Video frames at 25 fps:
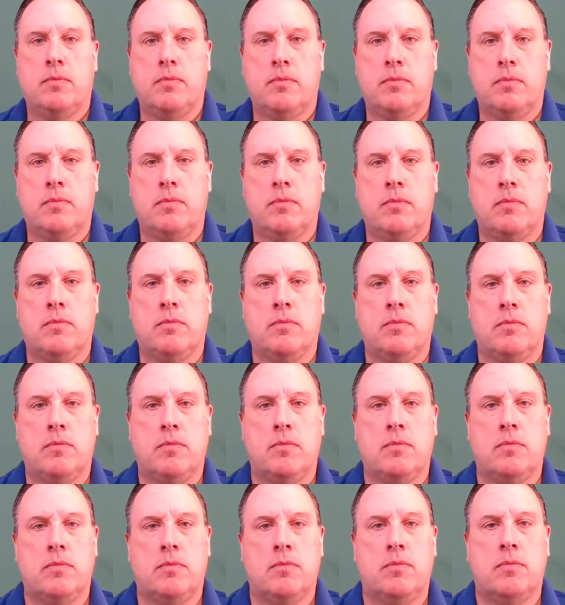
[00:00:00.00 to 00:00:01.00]

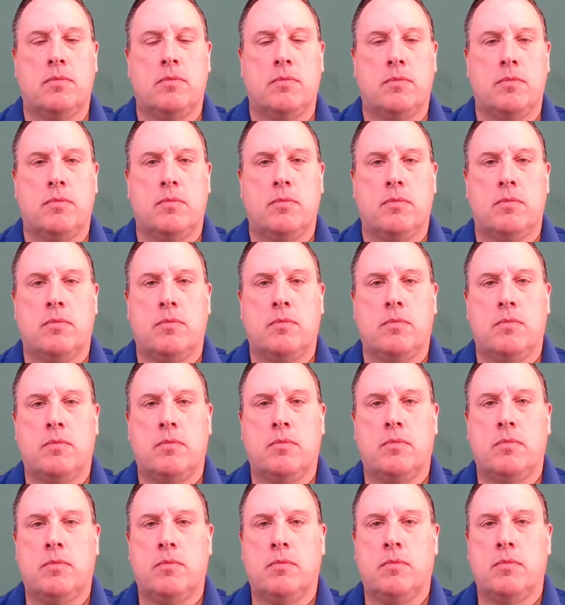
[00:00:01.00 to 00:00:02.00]

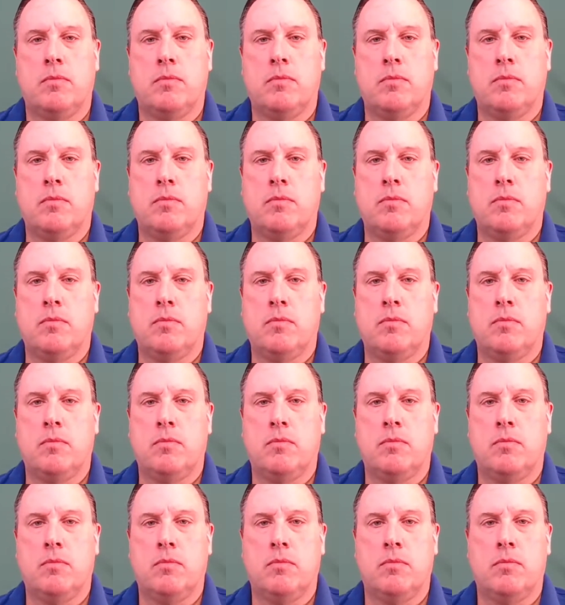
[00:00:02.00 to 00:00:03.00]

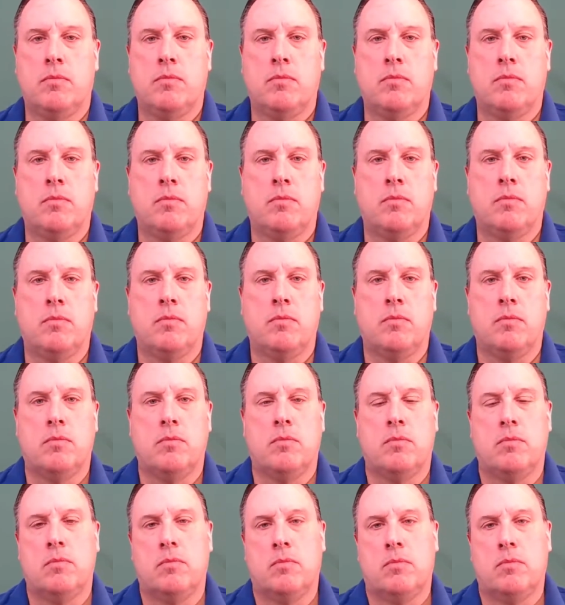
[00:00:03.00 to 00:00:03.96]
(not speaking)